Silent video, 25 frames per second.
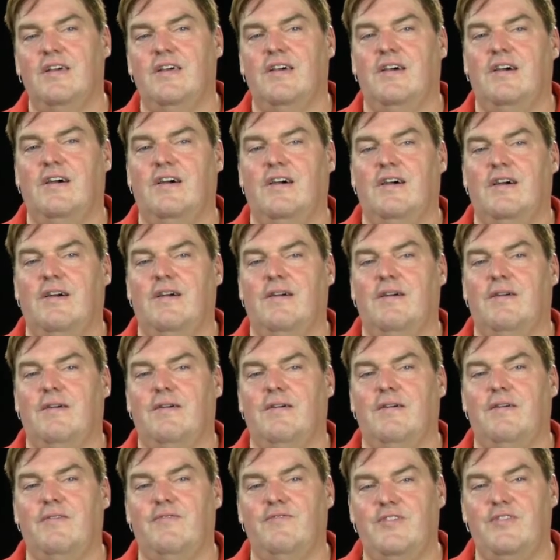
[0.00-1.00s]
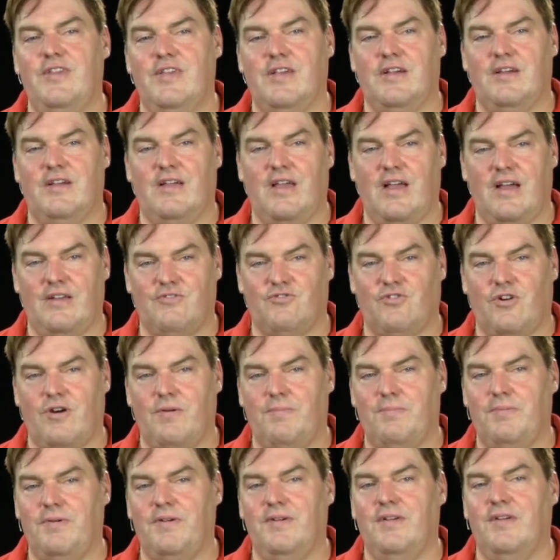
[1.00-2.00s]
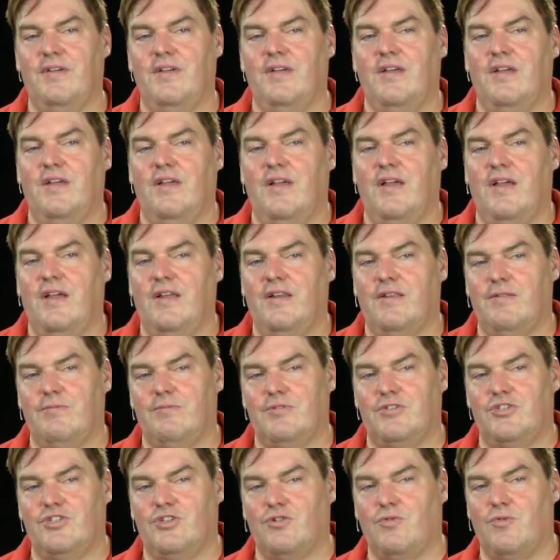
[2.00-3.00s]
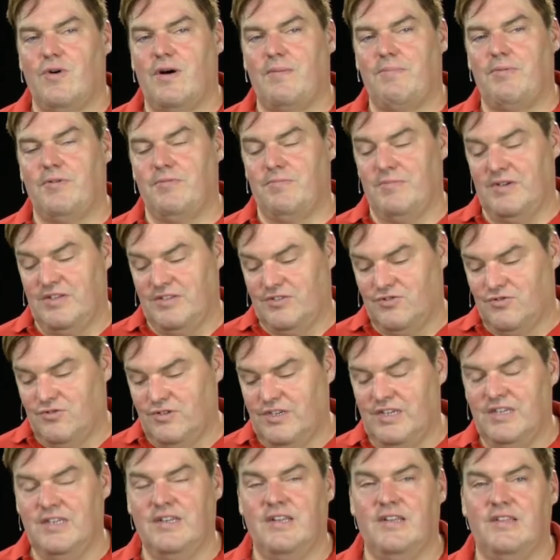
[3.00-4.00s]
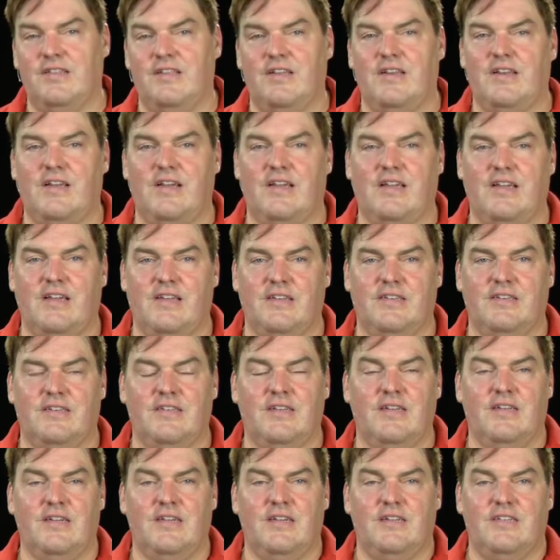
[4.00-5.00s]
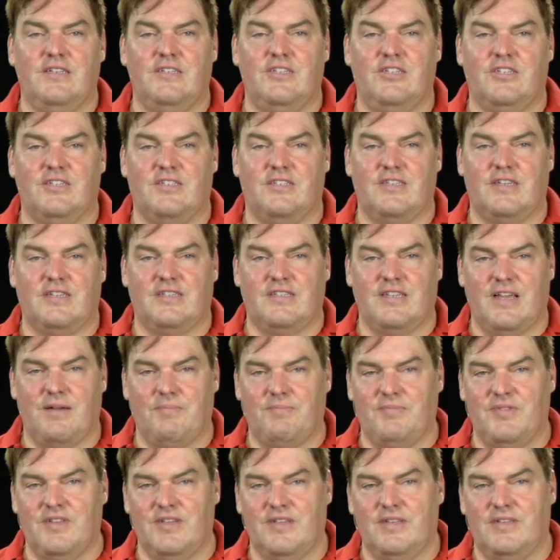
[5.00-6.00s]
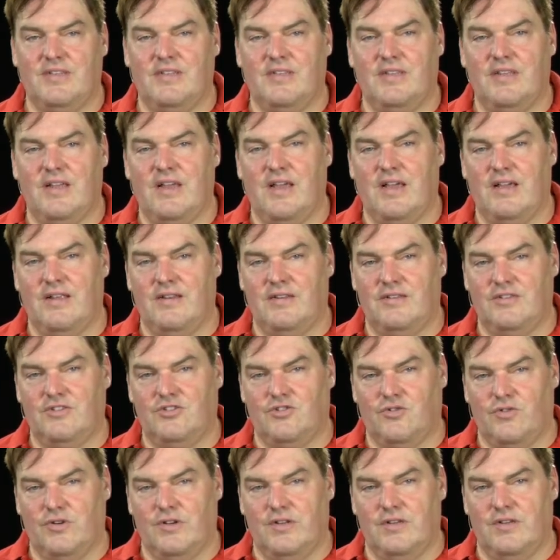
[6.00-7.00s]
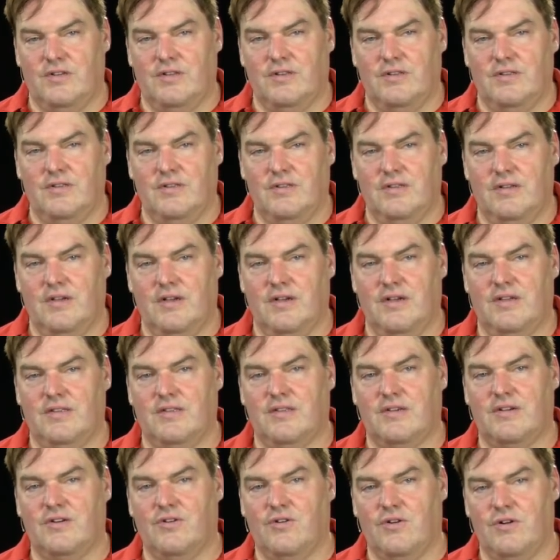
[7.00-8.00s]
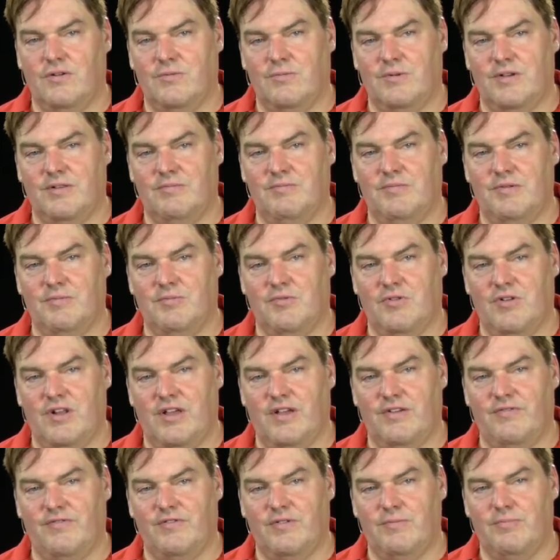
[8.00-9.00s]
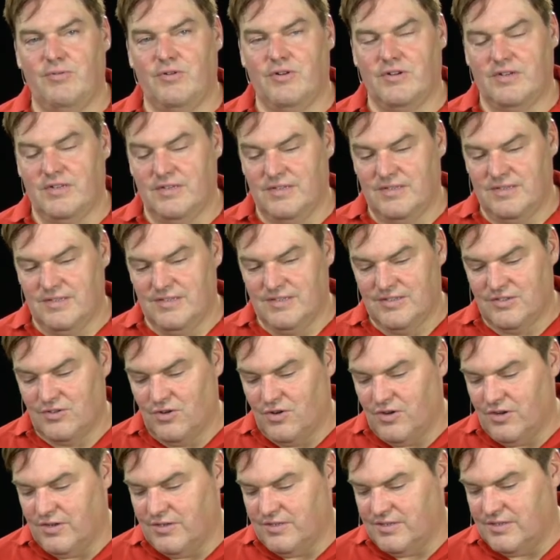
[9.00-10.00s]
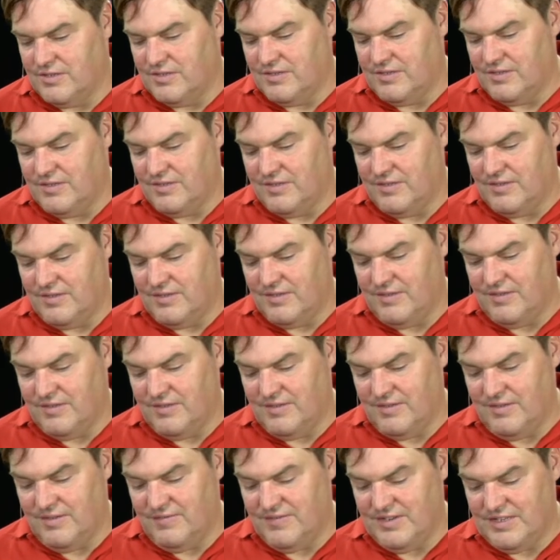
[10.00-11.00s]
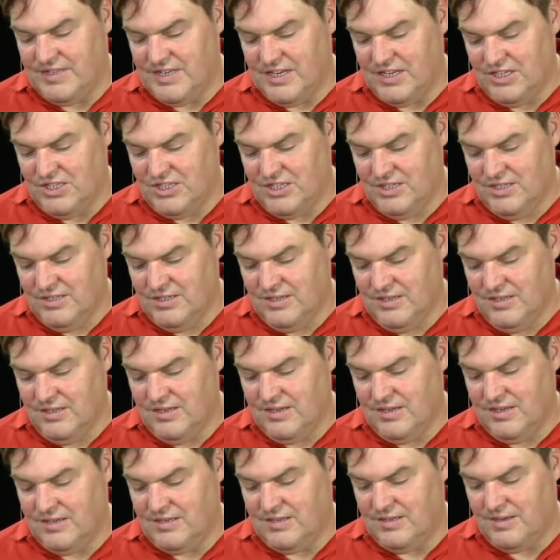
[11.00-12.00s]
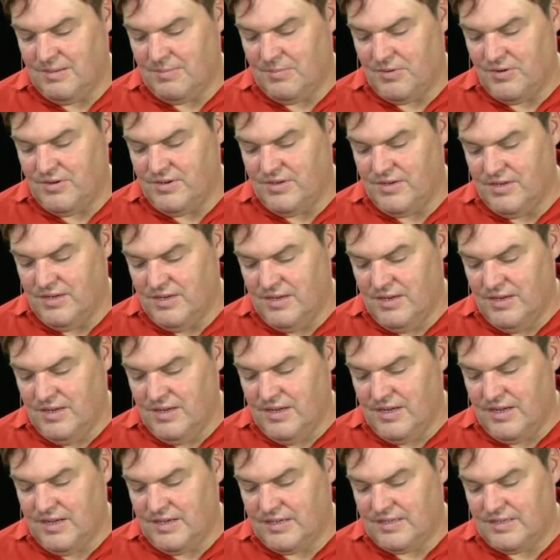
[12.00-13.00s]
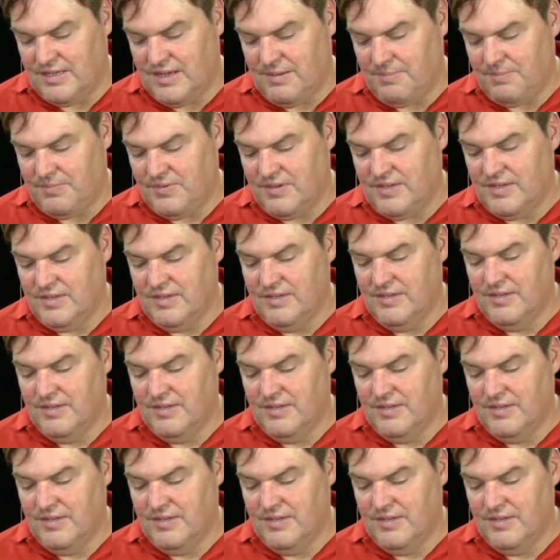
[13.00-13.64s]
via AirDrop, and it will show up on my screen, and then I can just accept it and join the call when mimoLive Reporter is installed. So here is my invitation. I tap on accept,